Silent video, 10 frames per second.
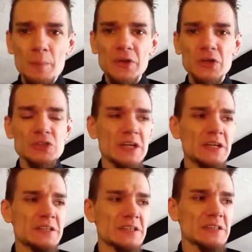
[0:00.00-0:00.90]
because
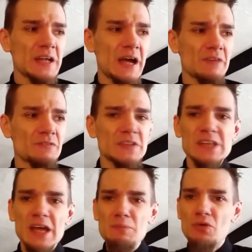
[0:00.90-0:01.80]
it doesn't have the
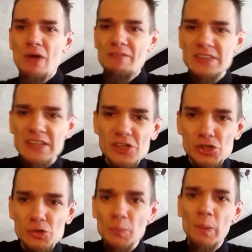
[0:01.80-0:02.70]
same
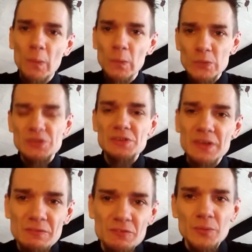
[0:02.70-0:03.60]
gravitational pulls and
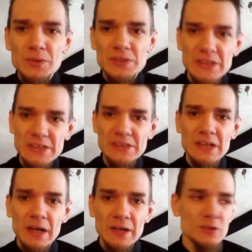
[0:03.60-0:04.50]
influences,
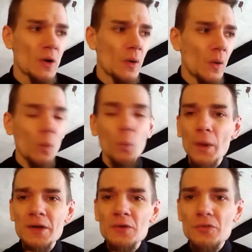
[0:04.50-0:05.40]
and
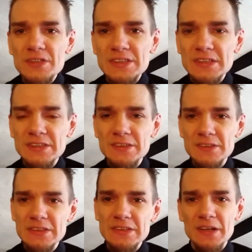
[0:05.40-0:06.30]
wind
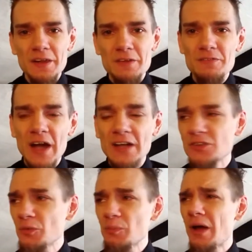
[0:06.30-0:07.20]
resistance is another factor.
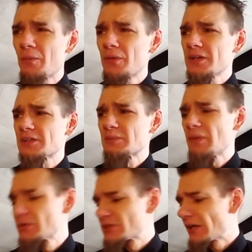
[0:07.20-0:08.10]
And you'll be like, well, it's a
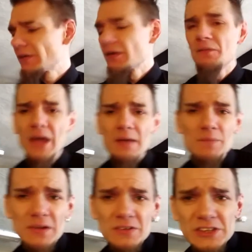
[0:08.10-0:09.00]
motor. Yet
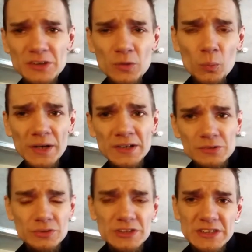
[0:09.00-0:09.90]
there is still wind
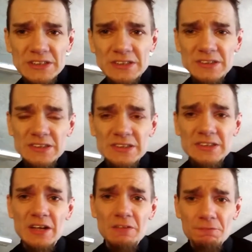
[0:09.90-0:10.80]
resistance is
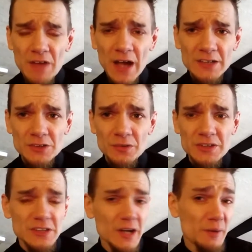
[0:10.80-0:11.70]
still a factor
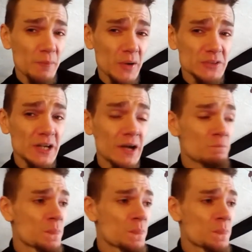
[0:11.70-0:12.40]
inside a motor,